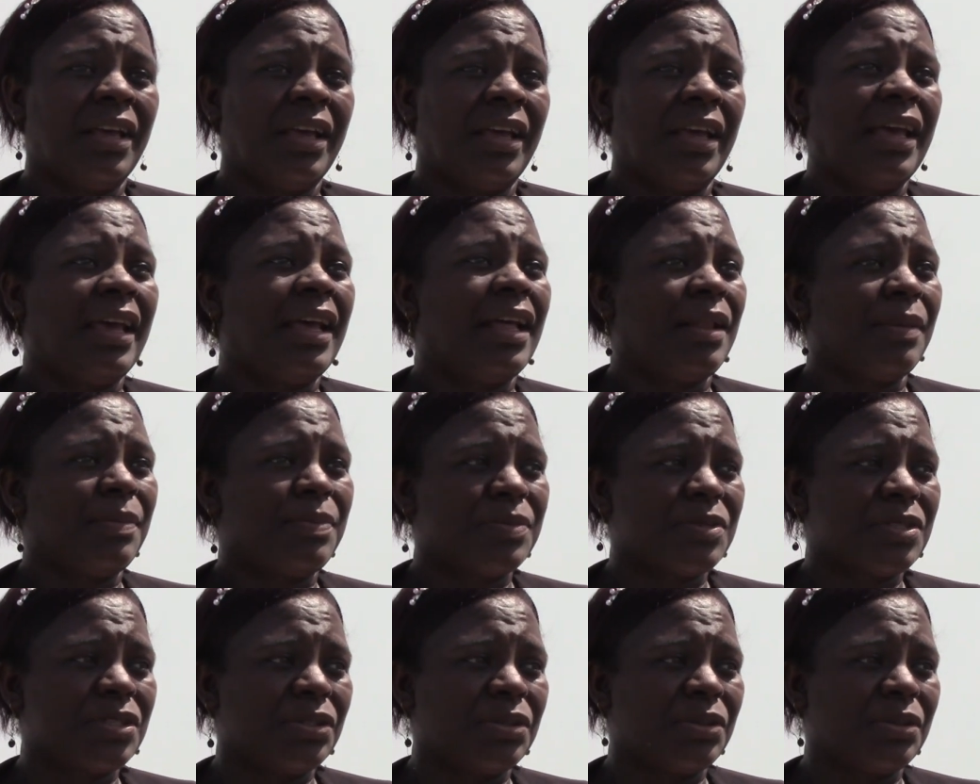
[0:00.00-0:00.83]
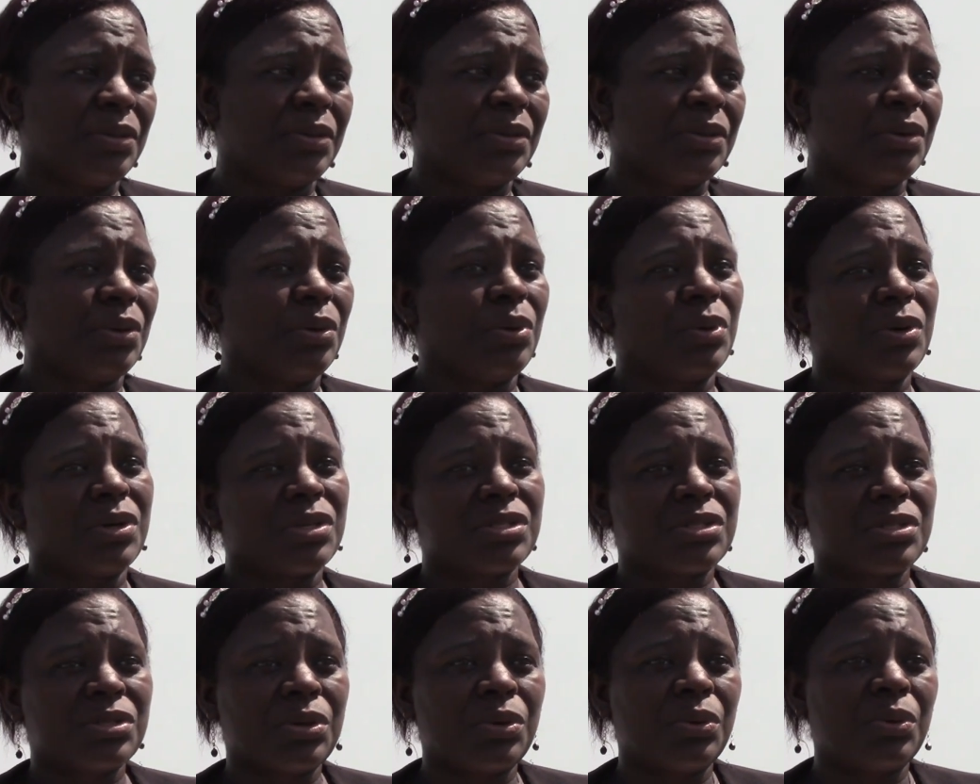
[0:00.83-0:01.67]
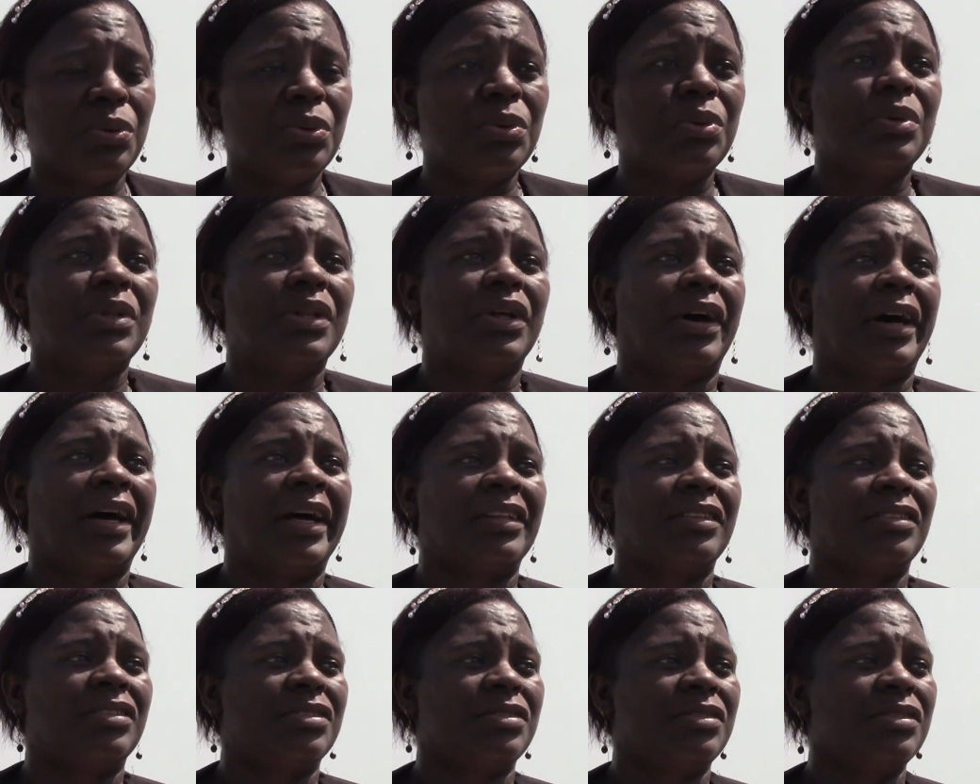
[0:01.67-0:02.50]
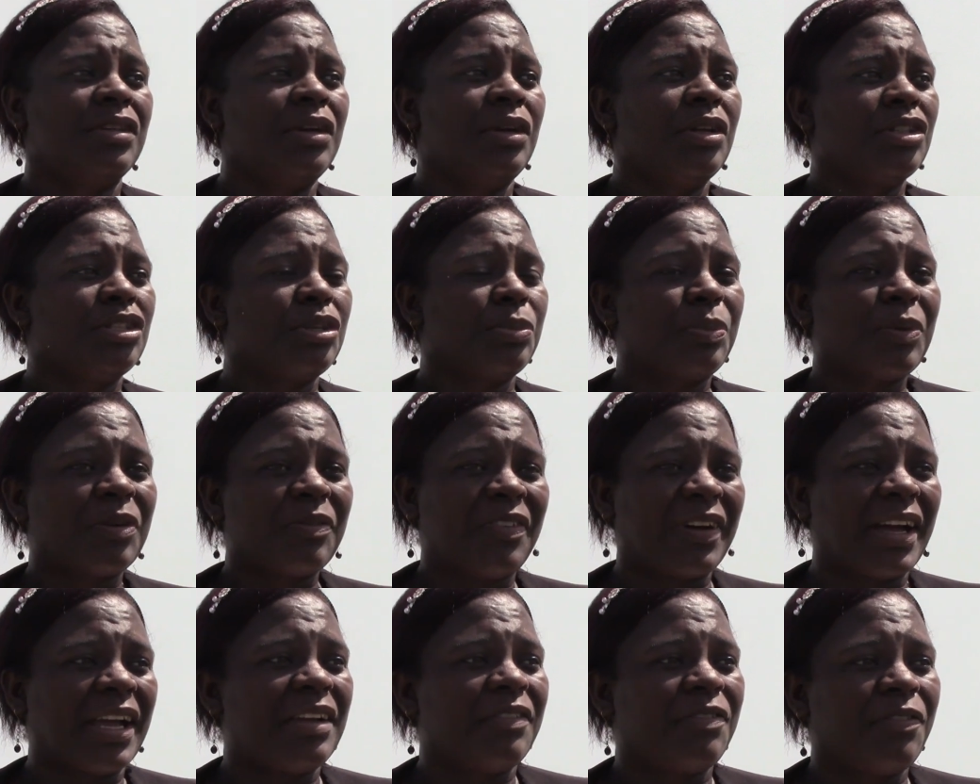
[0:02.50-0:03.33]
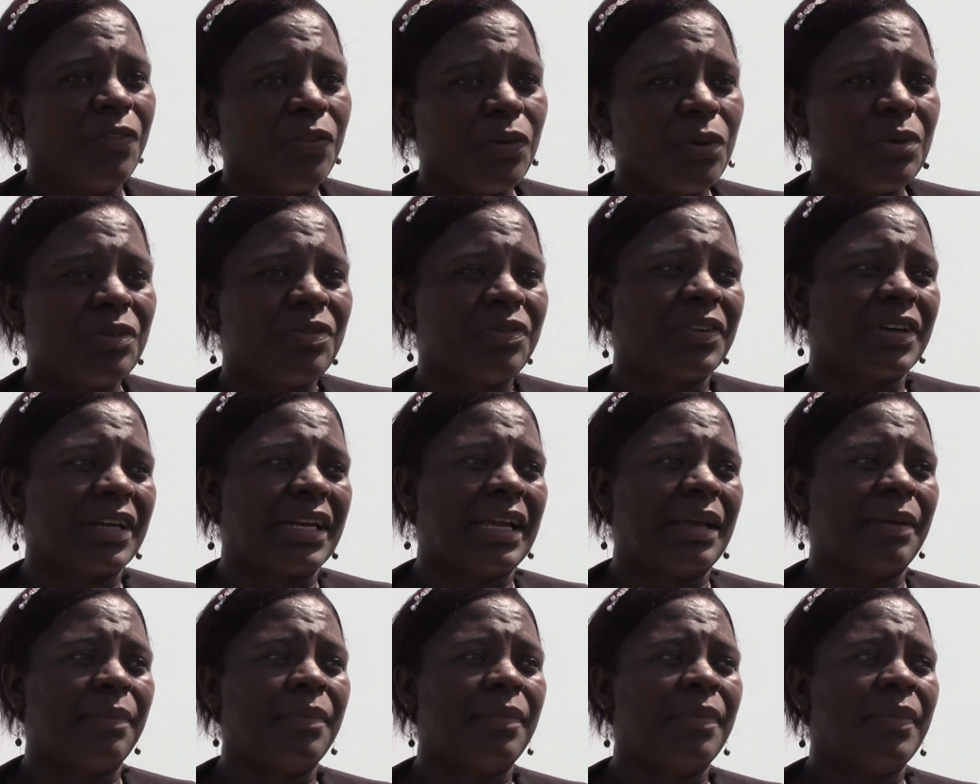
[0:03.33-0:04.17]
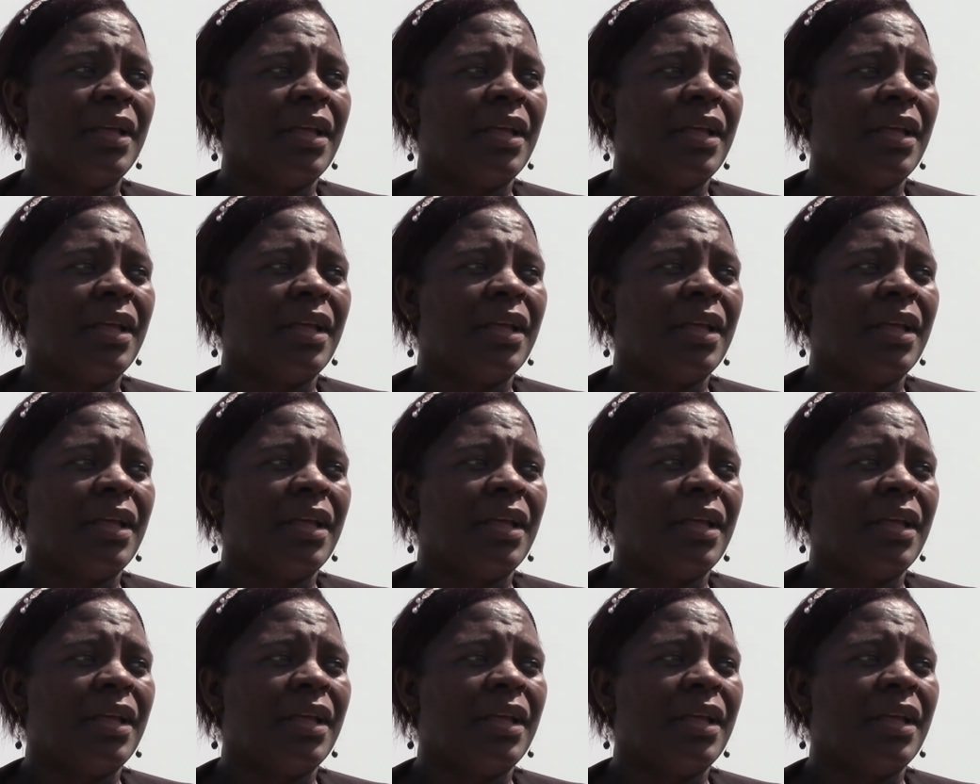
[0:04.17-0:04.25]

help to go to school and to provide food for them.